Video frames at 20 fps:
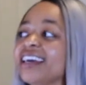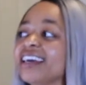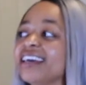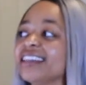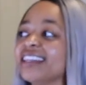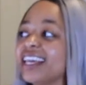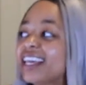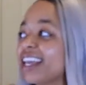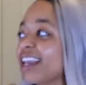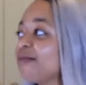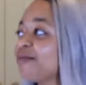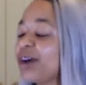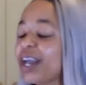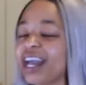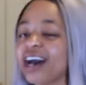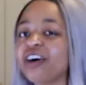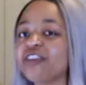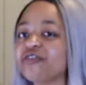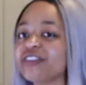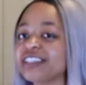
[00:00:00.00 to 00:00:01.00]
like in my
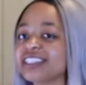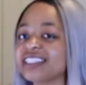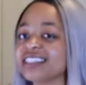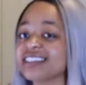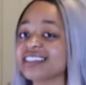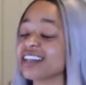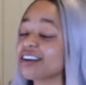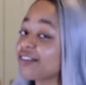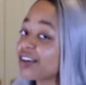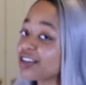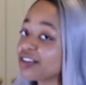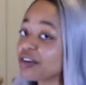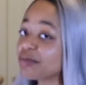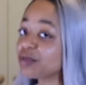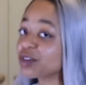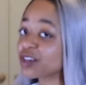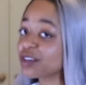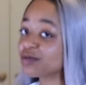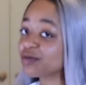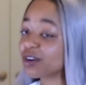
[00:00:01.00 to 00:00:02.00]
outfits and stuff. I know I'm
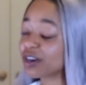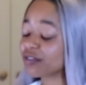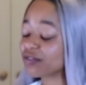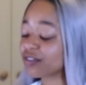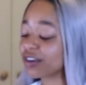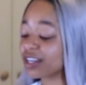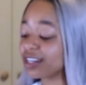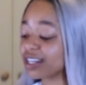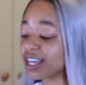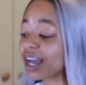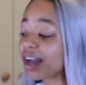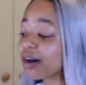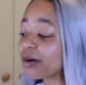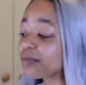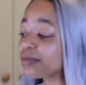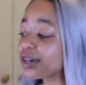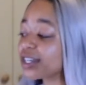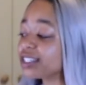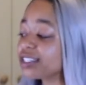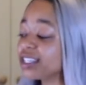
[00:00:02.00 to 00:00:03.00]
looking rough right now,
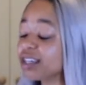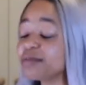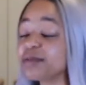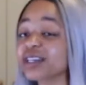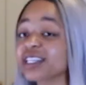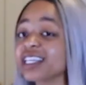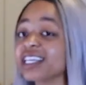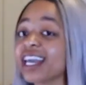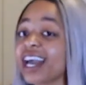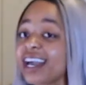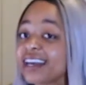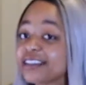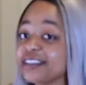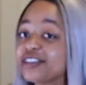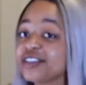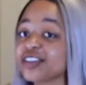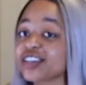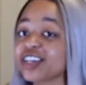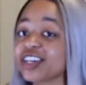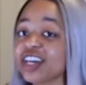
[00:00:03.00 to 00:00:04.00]
but typically I
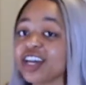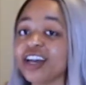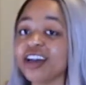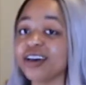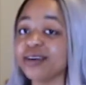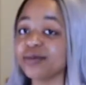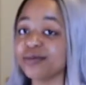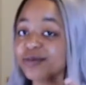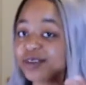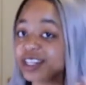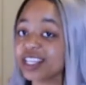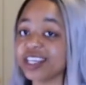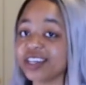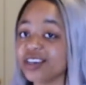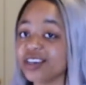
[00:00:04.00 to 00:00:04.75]
look really